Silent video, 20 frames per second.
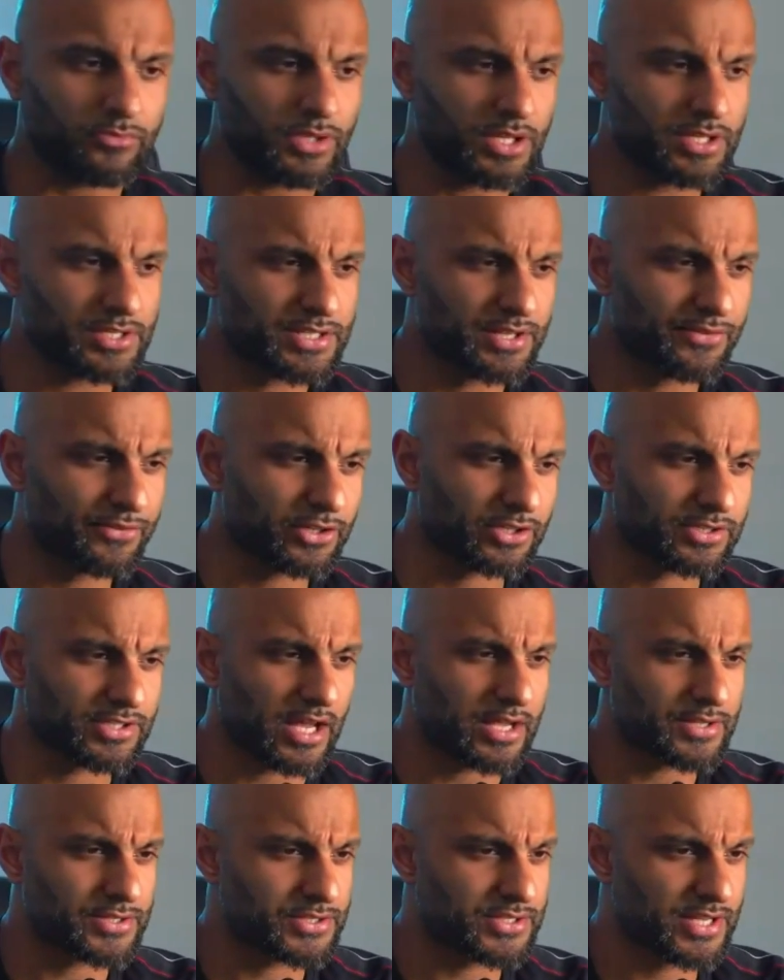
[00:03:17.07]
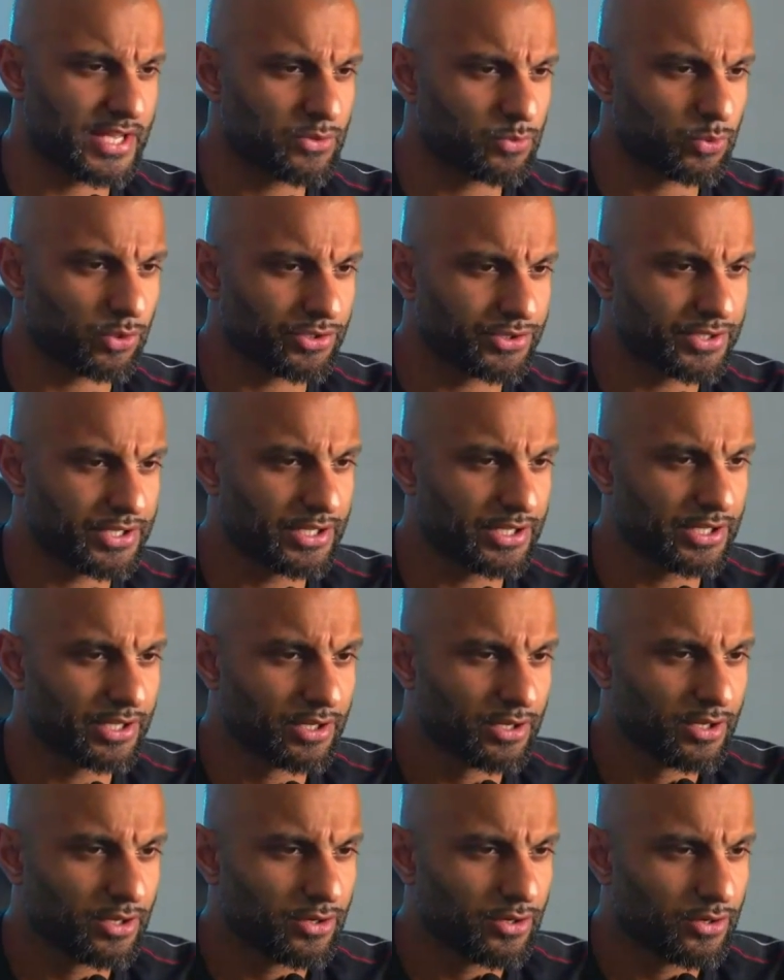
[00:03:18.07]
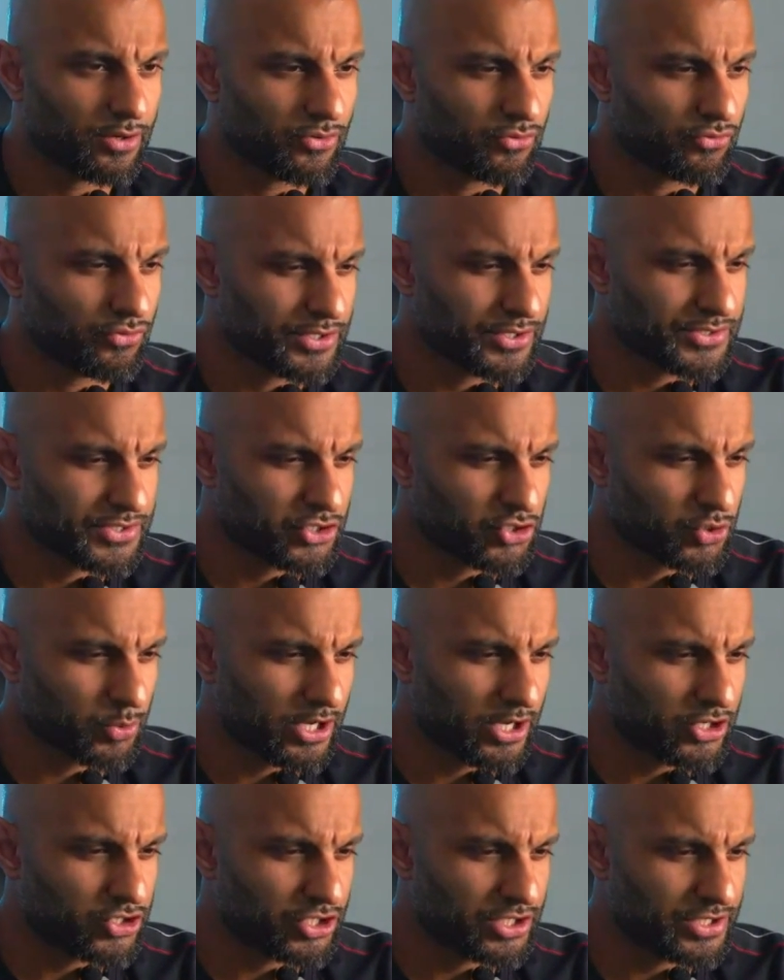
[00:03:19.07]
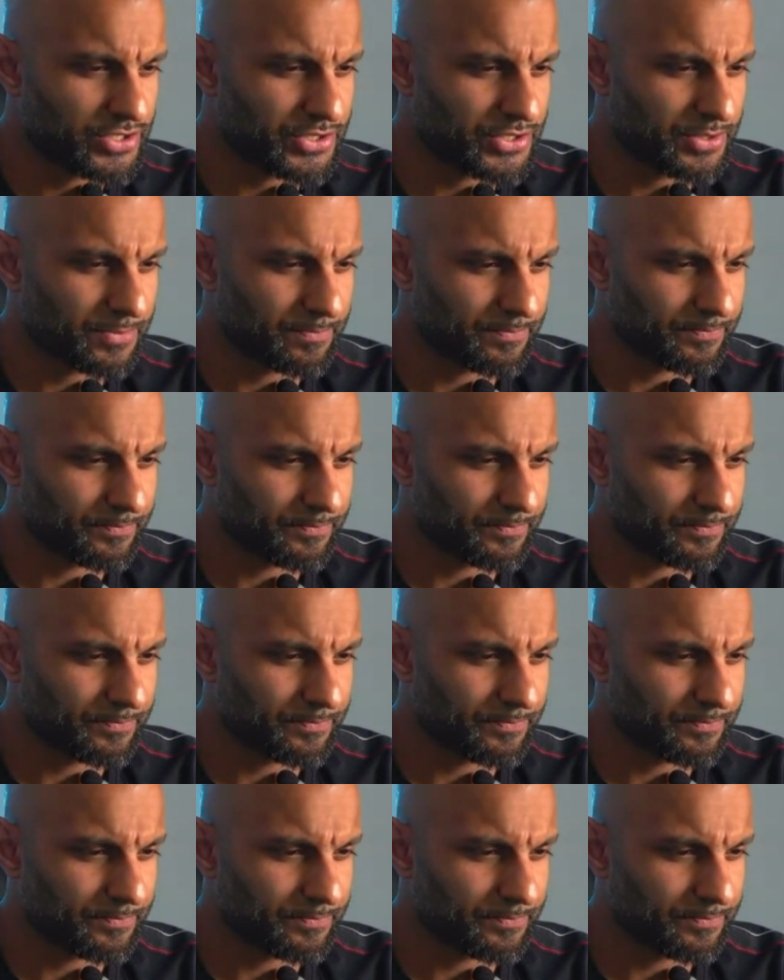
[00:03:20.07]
it's difficult to ascertain what the real situation is.